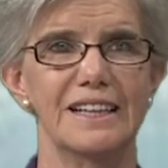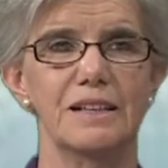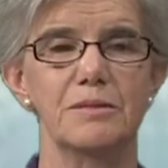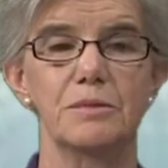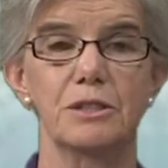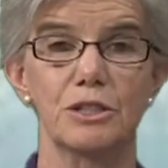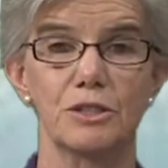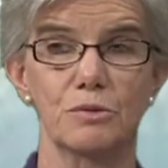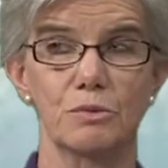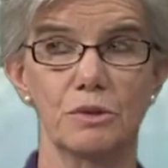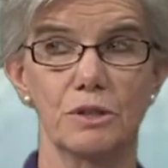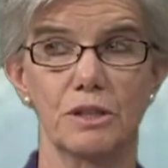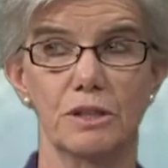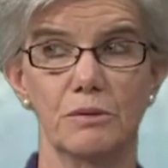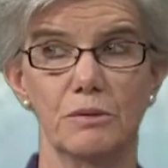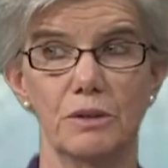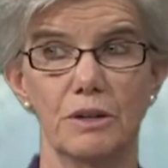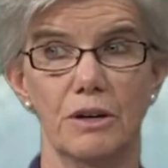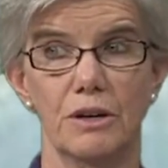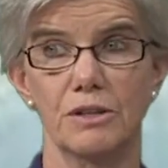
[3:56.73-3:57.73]
Because
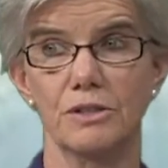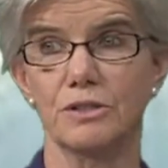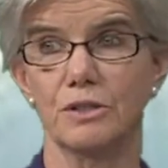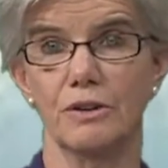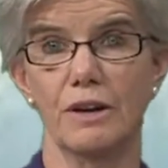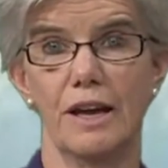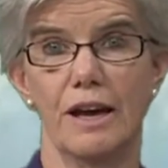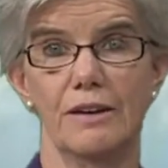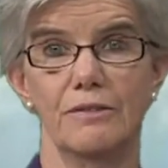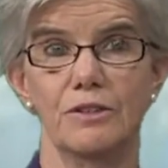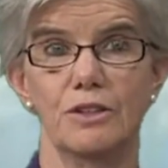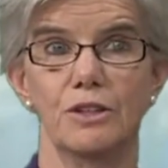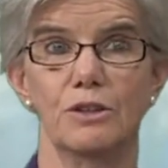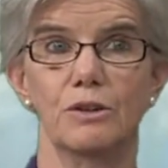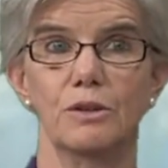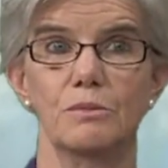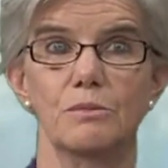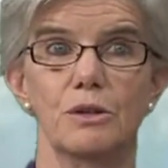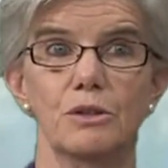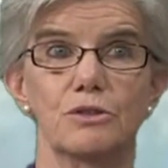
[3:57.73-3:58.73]
we also have,
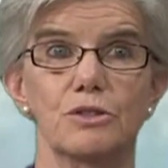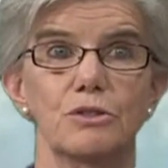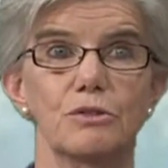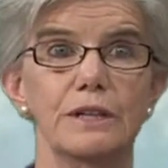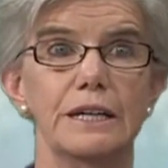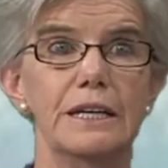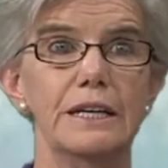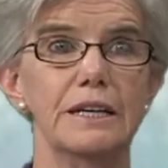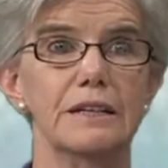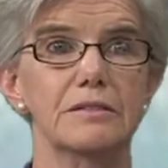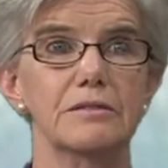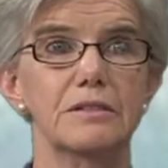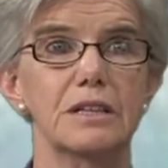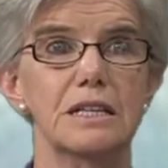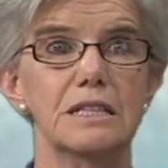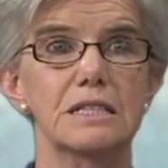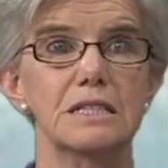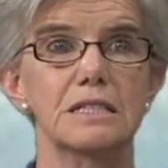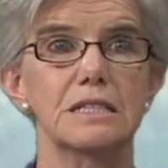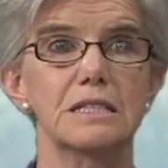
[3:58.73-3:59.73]
emotional eating.
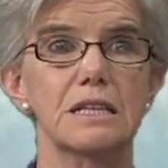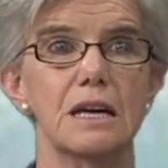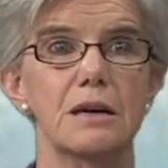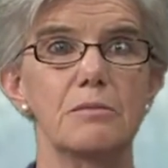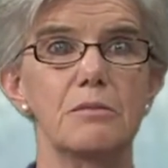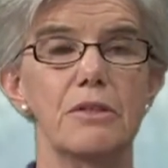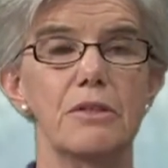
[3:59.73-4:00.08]
It's the same